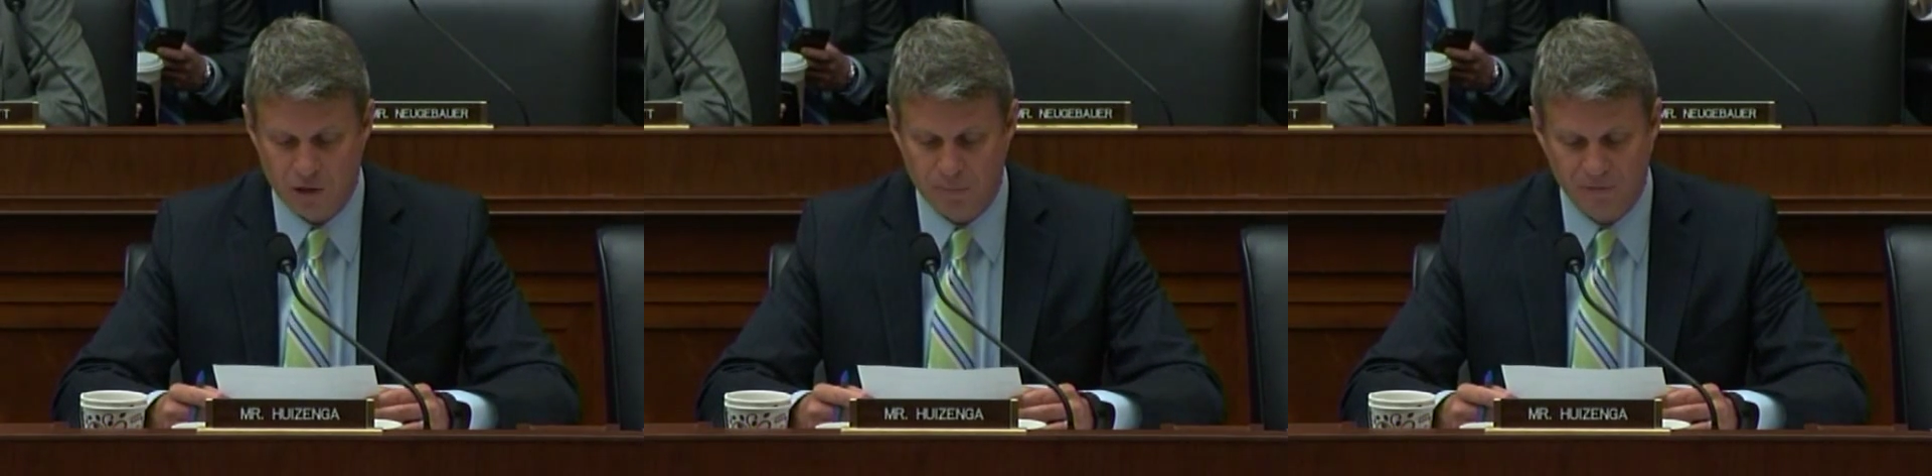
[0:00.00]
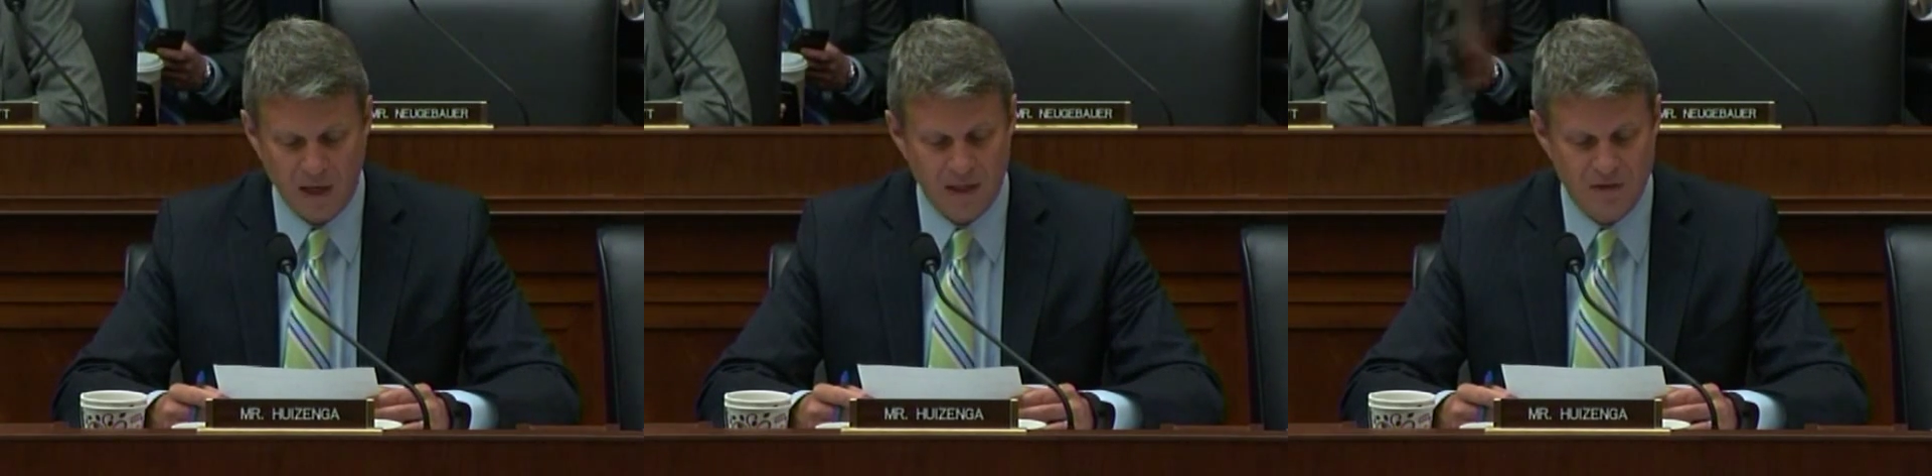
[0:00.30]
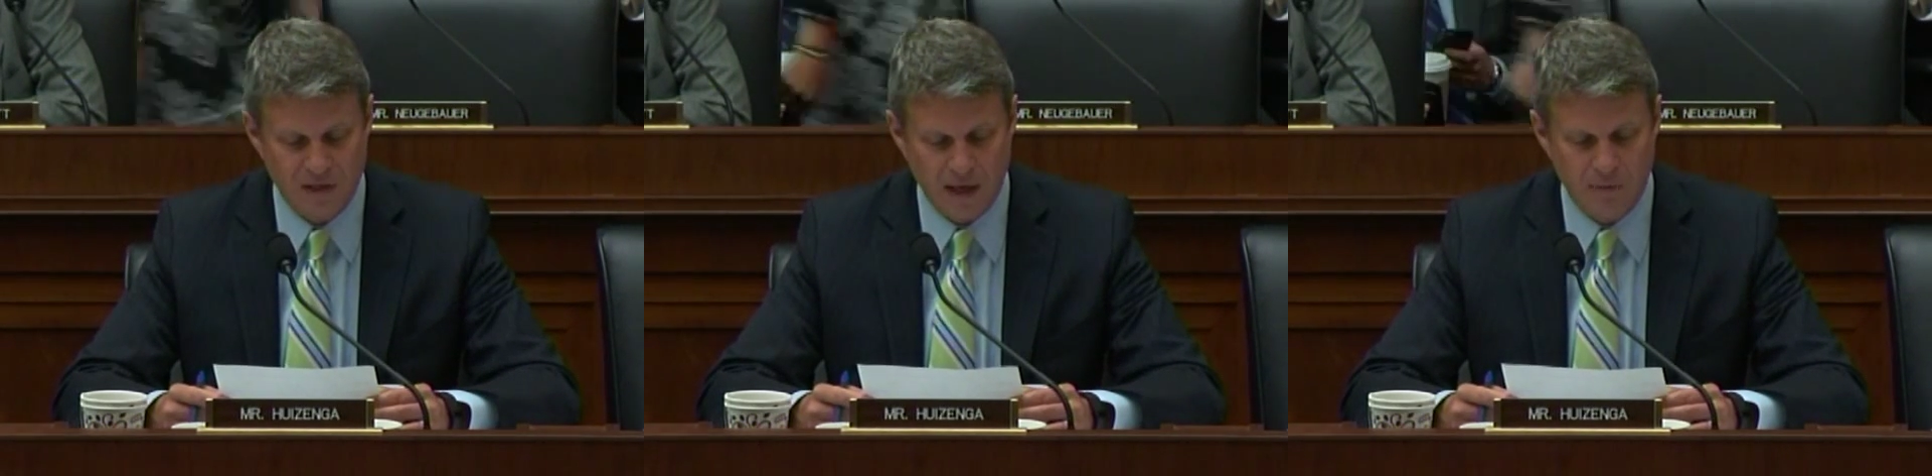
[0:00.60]
to provide
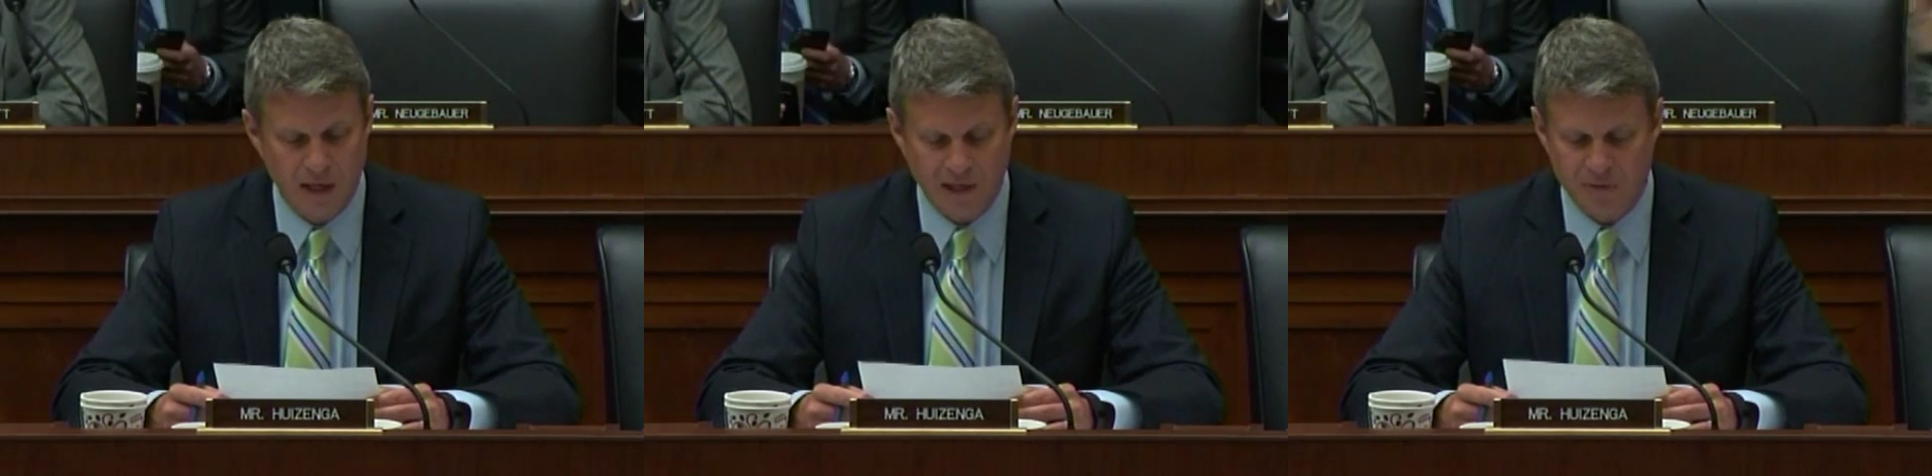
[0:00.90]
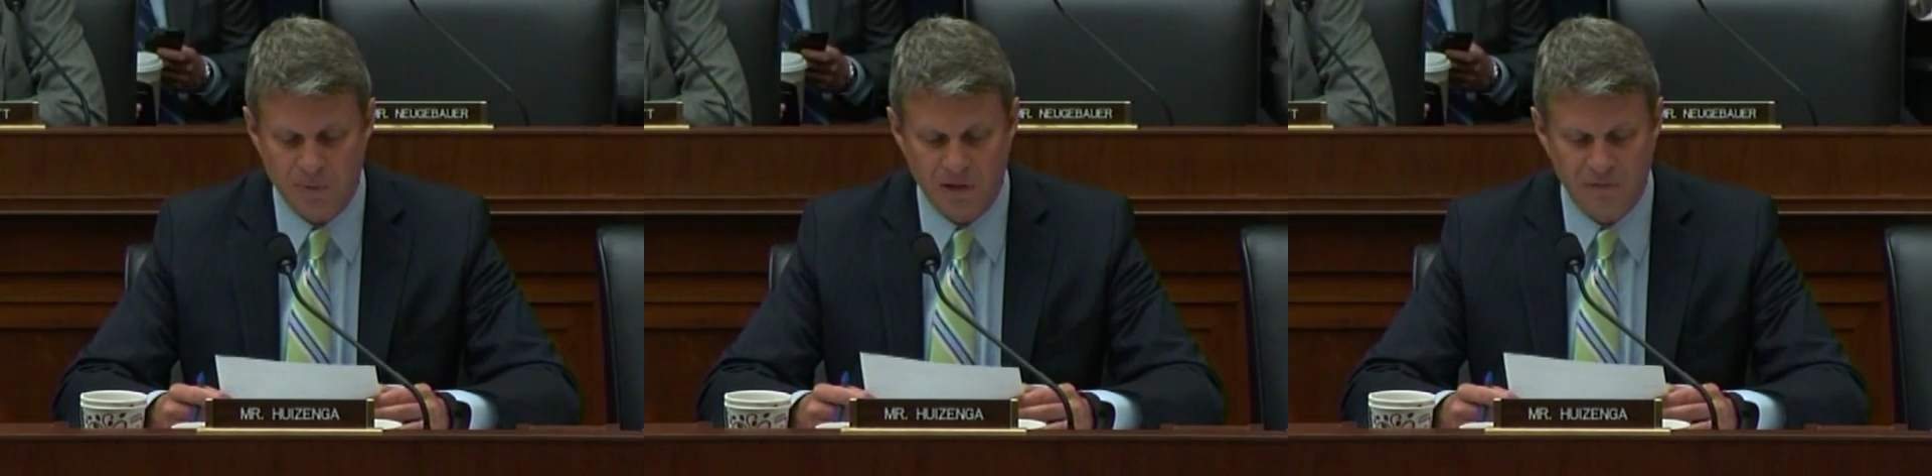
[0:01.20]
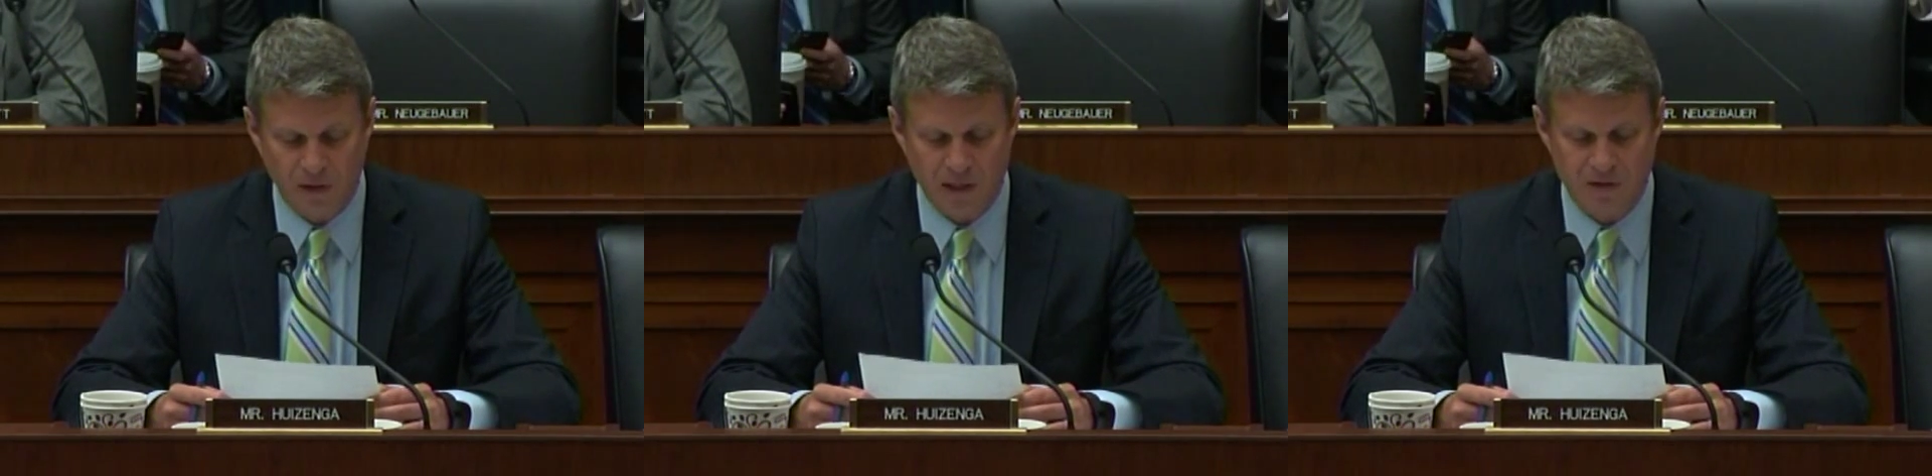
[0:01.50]
sound expert
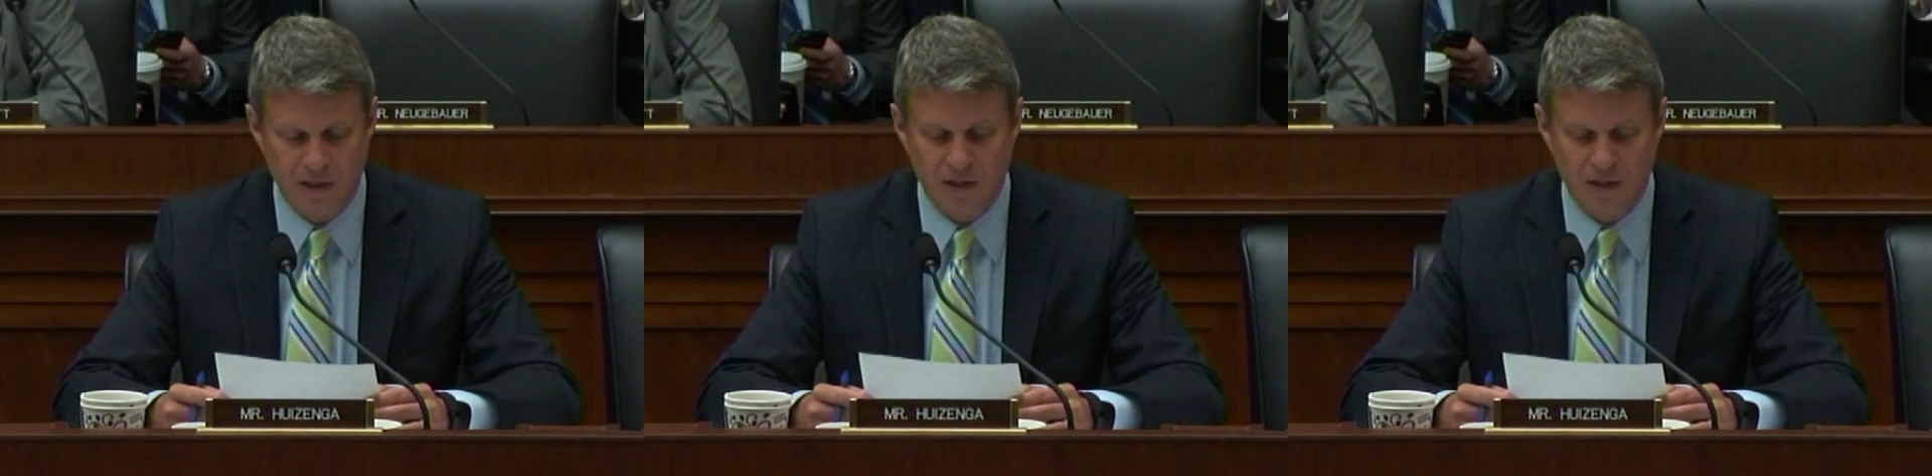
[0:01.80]
advice